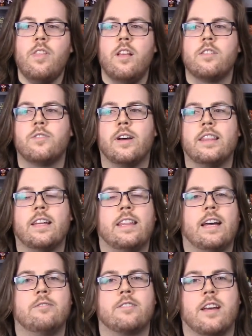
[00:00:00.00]
So I thought
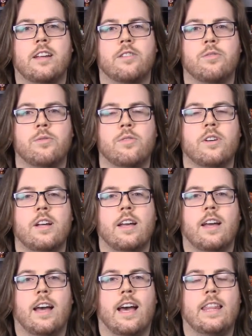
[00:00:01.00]
that was kind of cool.
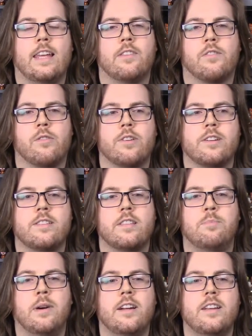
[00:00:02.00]
And then, of course, the
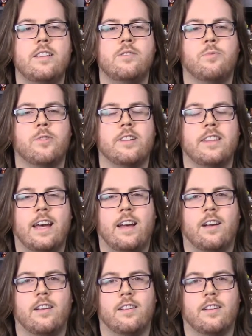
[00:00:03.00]
putties weren't
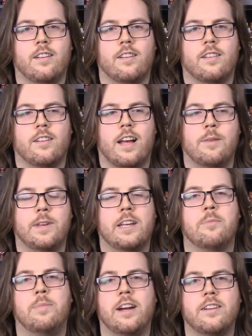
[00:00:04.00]
that... I mean,
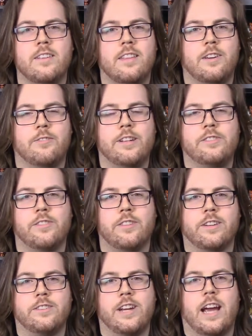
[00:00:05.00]
compared to the original,
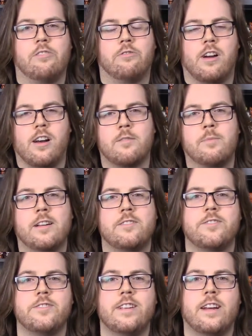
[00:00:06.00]
they're giant rock
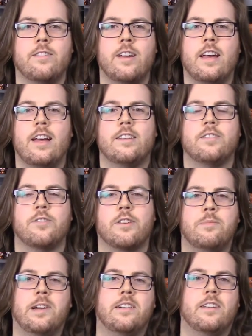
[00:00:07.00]
monsters now. So
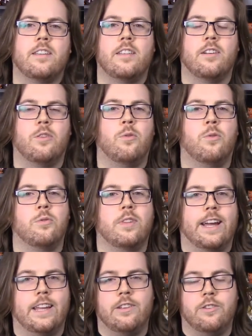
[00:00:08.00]
compared to the old,
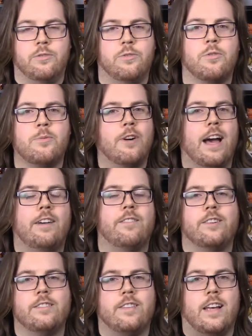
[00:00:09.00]
like, you know, normal
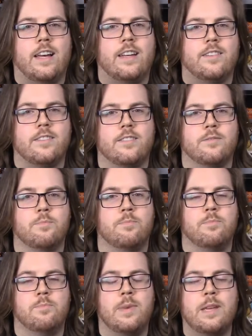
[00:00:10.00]
average size
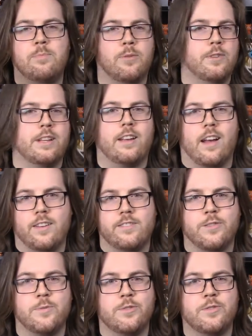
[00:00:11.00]
people in
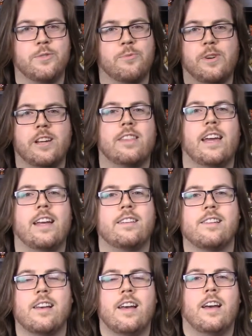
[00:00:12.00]
costumes doing weird
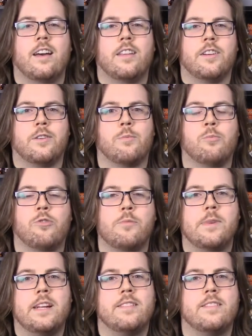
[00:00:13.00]
things, they're more
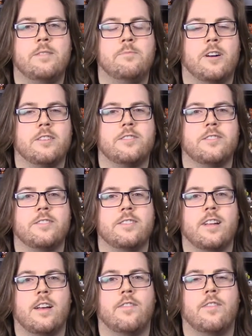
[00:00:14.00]
menacing monsters and
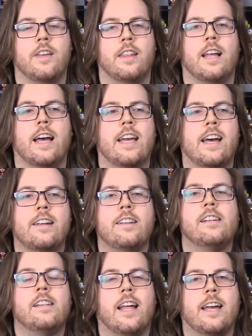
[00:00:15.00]
stuff. And I kind of
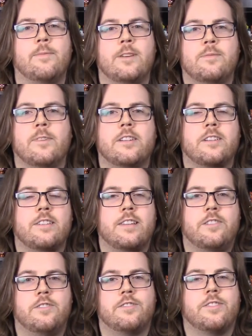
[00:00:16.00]
didn't like them as much because
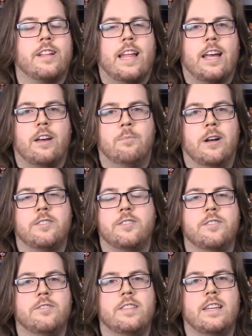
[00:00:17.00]
they just look like a
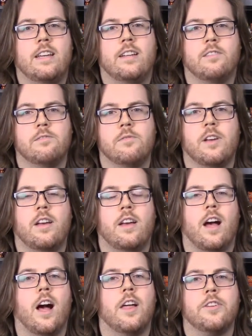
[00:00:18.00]
monster you'd see in
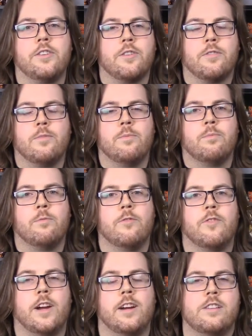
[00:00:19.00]
other
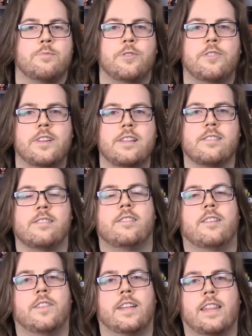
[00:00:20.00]
various movies and
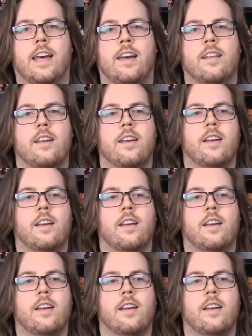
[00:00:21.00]
stuff like that.